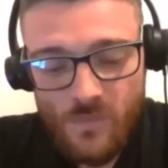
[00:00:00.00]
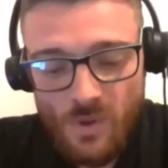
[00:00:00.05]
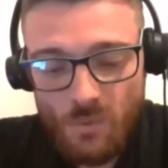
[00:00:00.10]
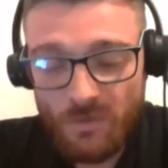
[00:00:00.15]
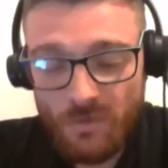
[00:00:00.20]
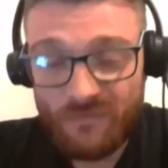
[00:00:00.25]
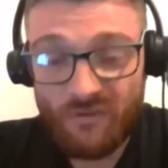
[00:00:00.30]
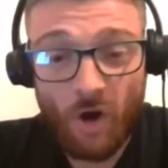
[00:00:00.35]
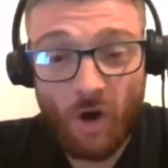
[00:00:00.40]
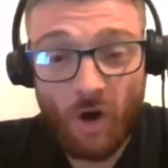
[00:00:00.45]

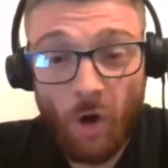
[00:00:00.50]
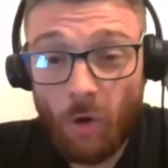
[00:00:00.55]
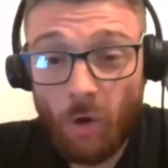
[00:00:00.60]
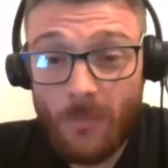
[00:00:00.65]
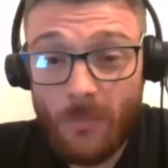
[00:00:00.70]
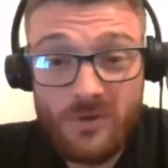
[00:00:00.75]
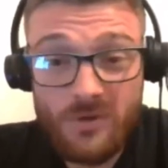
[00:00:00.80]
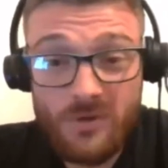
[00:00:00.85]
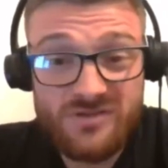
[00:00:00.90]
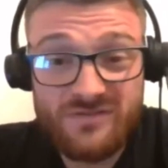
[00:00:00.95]
We've
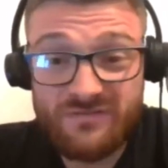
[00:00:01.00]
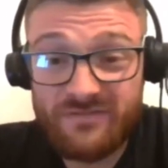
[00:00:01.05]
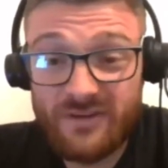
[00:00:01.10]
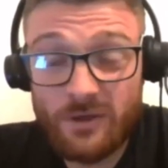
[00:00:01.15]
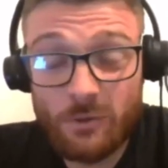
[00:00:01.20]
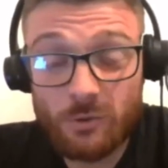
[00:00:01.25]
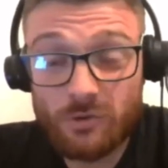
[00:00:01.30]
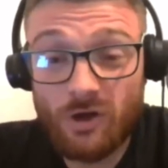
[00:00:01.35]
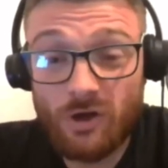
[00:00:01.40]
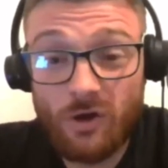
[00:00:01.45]
almost
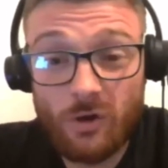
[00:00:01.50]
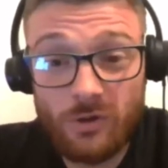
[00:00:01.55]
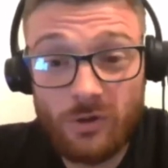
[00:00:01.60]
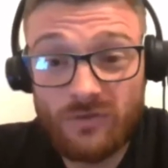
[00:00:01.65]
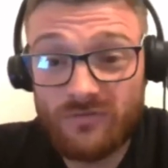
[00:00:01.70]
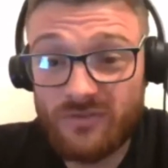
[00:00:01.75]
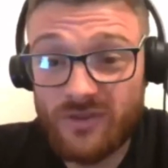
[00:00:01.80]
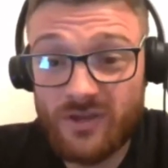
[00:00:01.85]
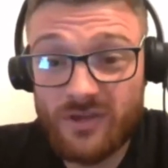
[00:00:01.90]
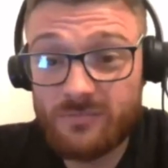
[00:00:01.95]
filled all
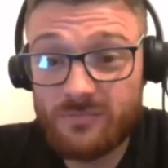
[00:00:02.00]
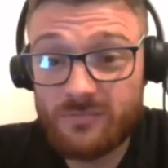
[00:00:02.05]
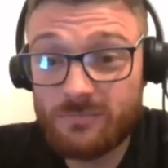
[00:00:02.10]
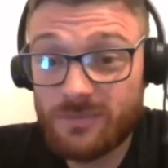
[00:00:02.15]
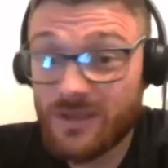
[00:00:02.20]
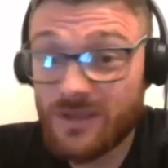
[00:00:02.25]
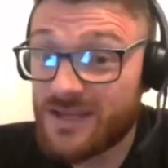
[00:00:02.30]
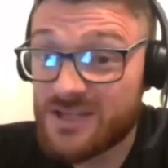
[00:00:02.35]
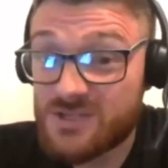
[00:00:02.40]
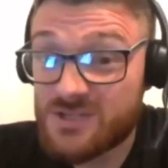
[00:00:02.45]
of the
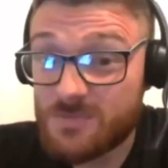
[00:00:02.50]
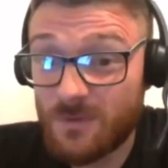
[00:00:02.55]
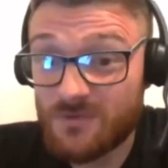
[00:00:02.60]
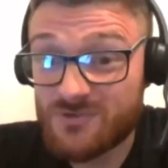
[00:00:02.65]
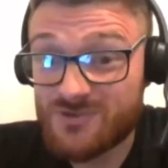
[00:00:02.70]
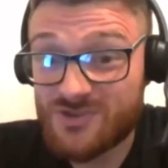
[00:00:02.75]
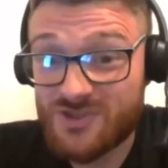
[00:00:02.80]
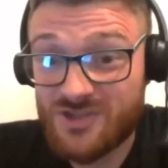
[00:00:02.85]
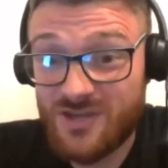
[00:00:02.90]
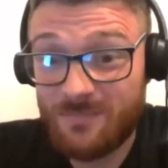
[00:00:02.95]
player
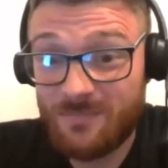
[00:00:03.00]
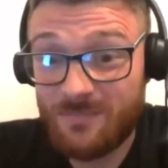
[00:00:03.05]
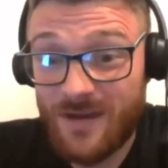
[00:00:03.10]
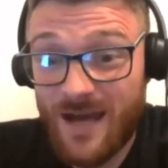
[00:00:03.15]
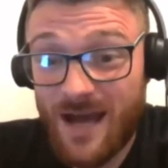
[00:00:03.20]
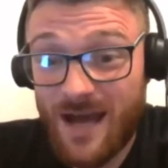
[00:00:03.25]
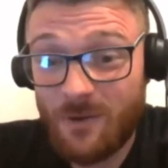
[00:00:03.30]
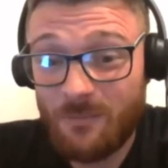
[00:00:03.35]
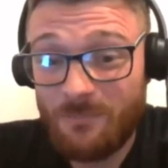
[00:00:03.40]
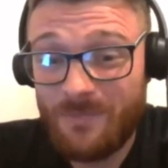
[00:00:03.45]
sponsorship
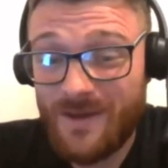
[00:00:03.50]
now.